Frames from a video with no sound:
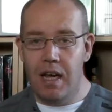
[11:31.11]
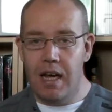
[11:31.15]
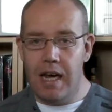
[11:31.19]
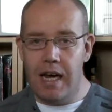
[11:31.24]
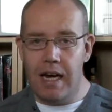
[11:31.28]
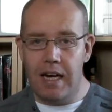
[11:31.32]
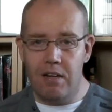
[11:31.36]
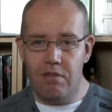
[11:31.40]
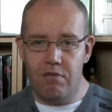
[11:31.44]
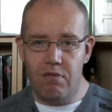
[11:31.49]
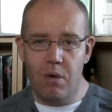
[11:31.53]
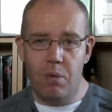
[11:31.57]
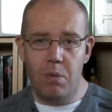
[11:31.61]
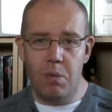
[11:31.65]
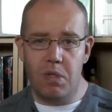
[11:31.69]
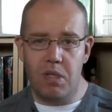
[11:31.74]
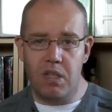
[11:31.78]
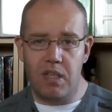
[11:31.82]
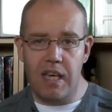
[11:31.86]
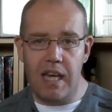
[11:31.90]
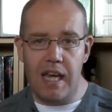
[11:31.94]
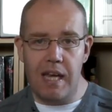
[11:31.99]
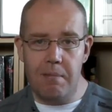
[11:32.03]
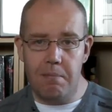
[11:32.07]
and it ruins the
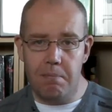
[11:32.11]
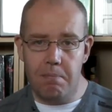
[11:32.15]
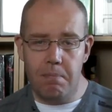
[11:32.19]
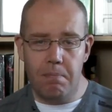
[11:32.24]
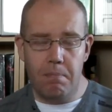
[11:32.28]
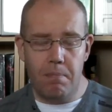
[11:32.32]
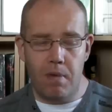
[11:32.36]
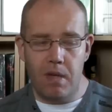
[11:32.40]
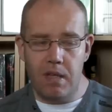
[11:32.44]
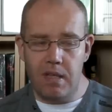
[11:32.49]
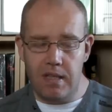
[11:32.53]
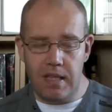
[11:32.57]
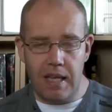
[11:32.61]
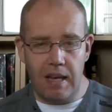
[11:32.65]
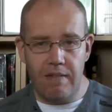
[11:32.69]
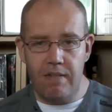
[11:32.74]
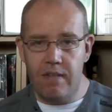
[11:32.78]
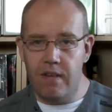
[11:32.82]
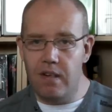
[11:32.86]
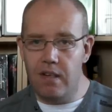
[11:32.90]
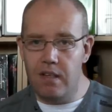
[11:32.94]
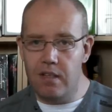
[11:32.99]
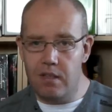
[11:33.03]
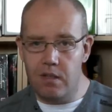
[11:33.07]
game. It
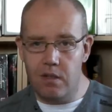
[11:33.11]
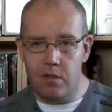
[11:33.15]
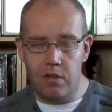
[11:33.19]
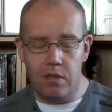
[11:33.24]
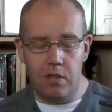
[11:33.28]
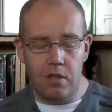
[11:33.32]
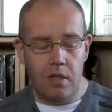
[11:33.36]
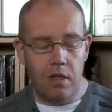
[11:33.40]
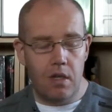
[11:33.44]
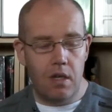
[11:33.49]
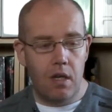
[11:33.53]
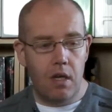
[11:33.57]
definitely does.